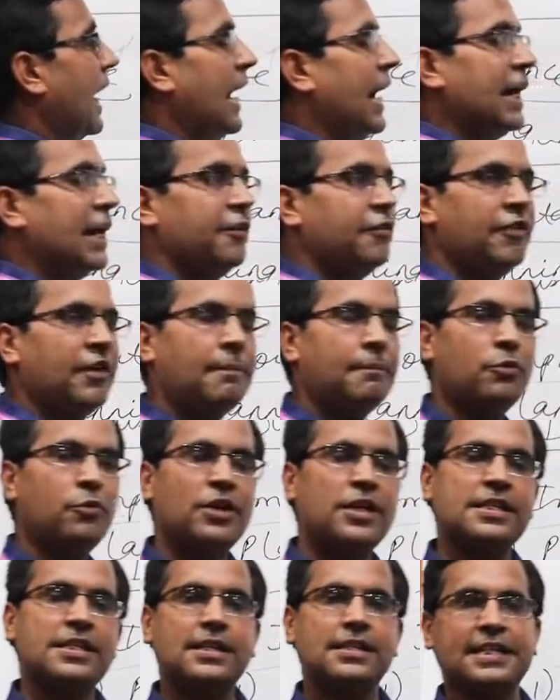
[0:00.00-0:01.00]
and if
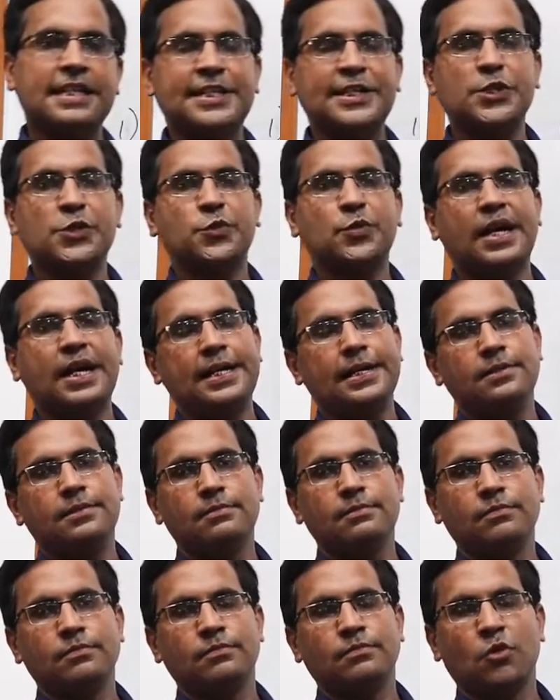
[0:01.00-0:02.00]
employees are satisfied
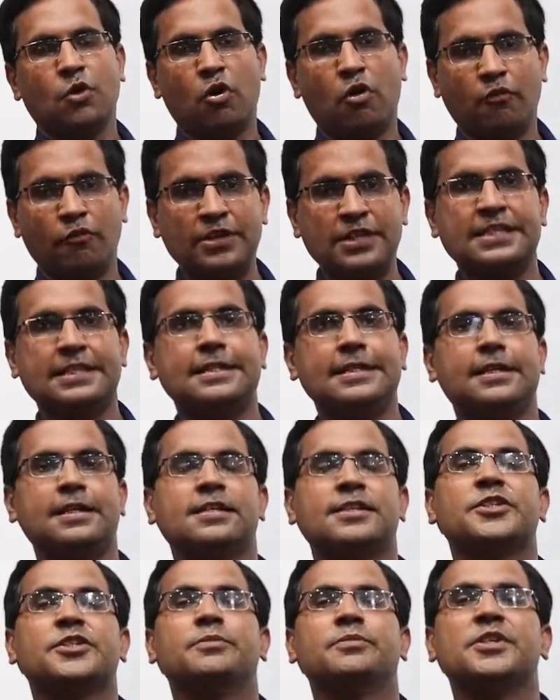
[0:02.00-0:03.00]
obviously
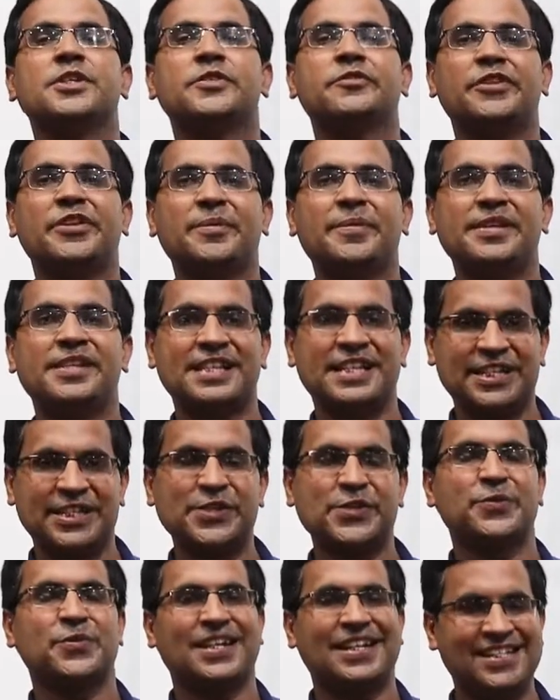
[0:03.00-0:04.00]
customers will be
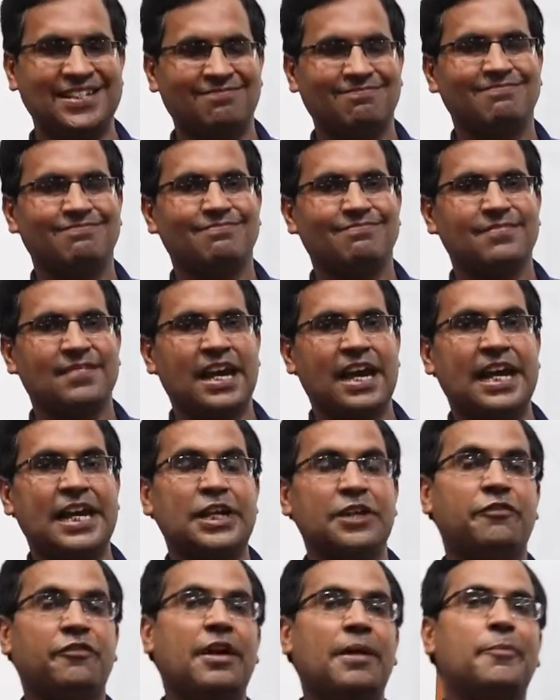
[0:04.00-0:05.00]
satisfied
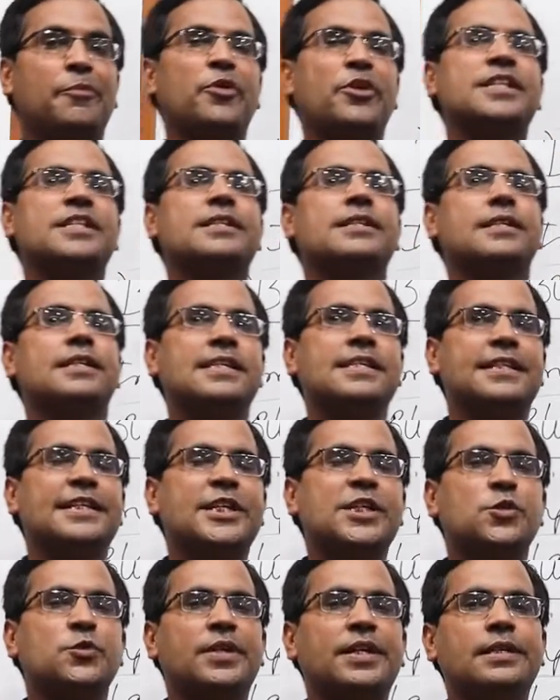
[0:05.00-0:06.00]
and if employees are
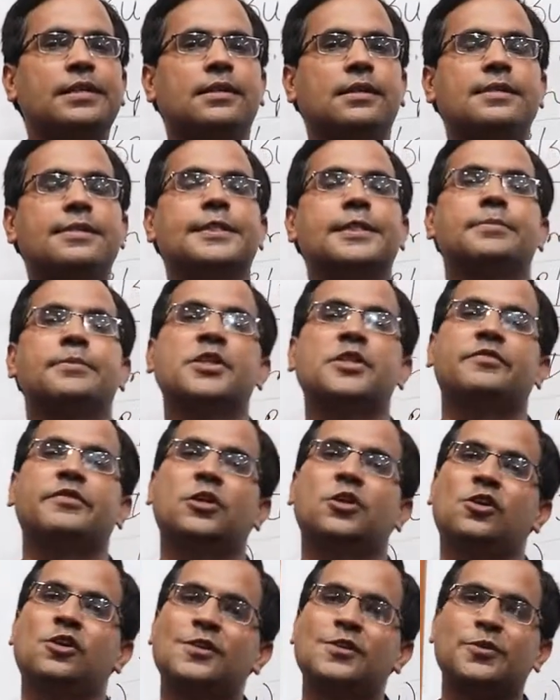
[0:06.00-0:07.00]
dissatisfied customers
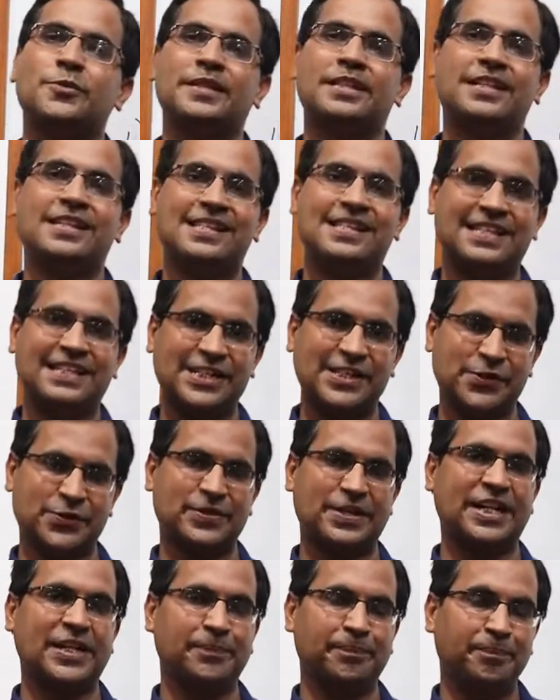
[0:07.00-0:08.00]
will also be
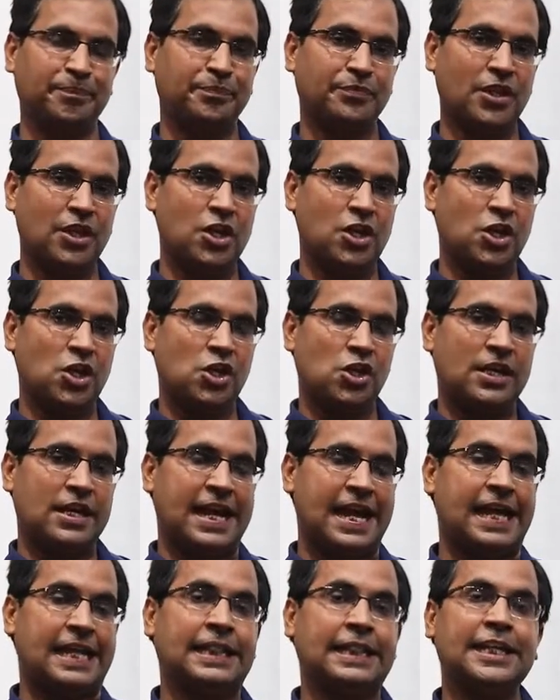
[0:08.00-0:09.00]
dissatisfied
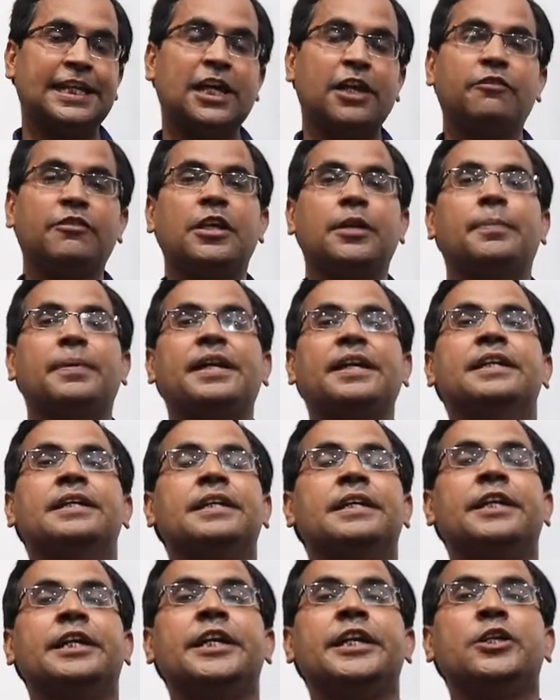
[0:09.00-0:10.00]
and there will be
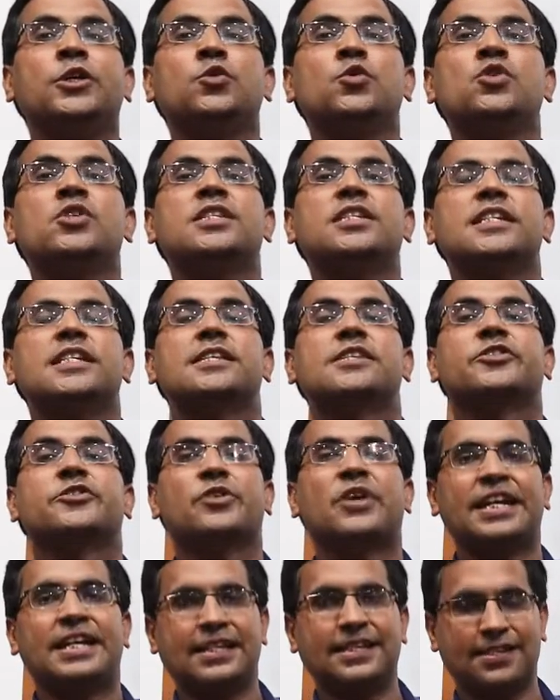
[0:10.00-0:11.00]
reduced
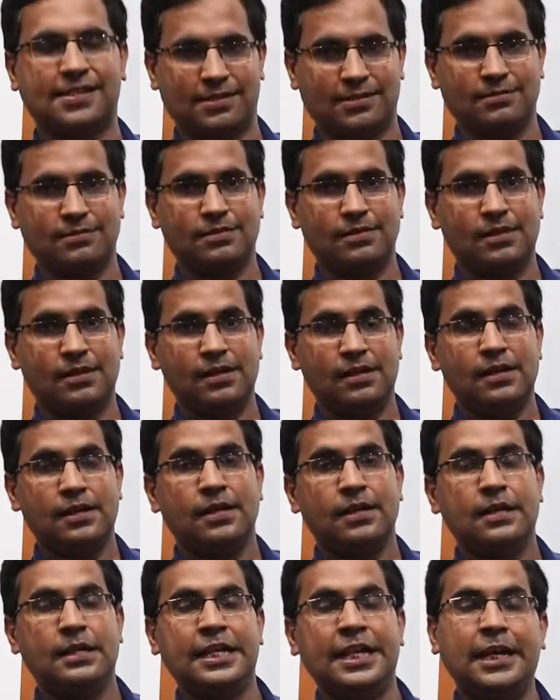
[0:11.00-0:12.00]
strikes
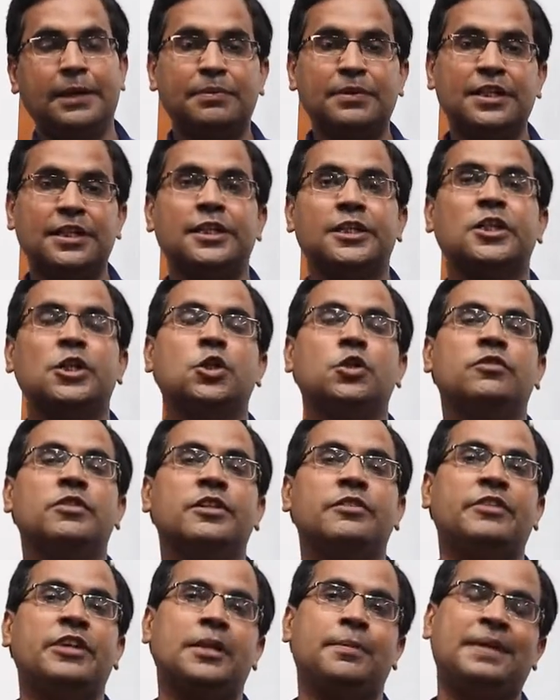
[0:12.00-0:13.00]
labor
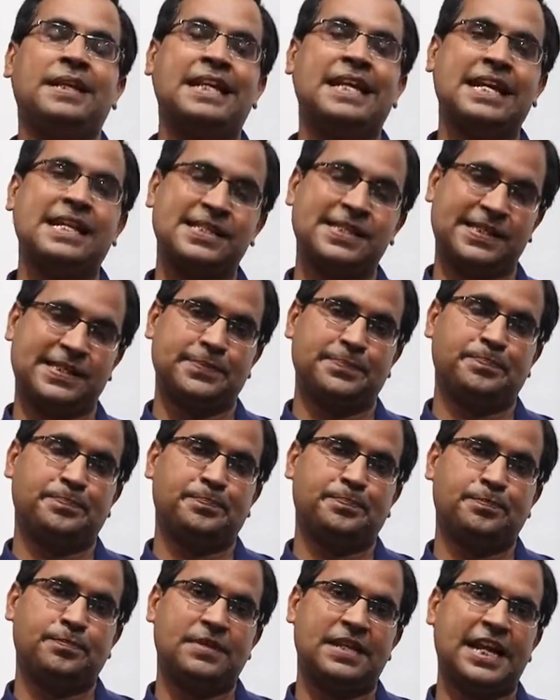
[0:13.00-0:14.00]
turnover will be less
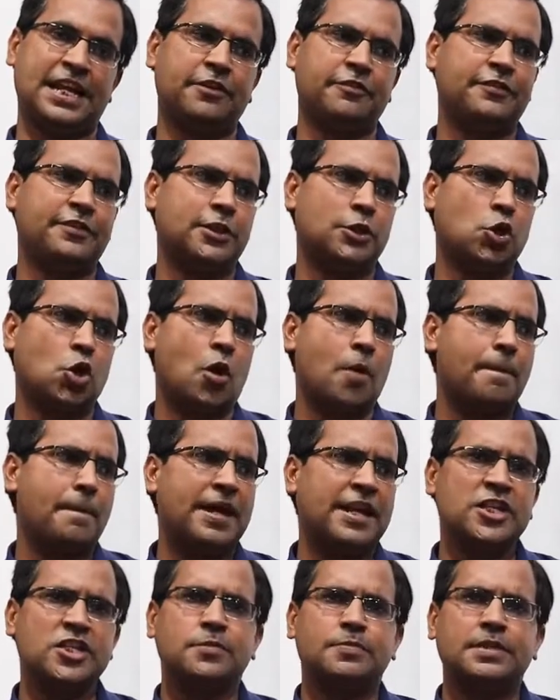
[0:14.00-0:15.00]
like if a top
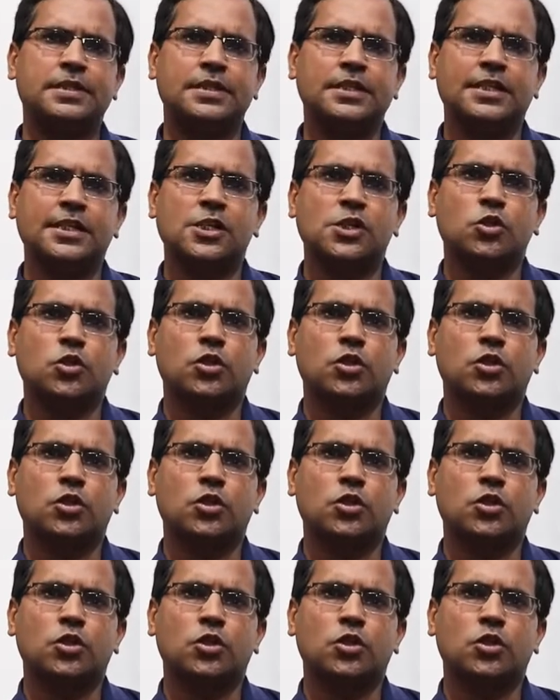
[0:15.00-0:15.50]
management does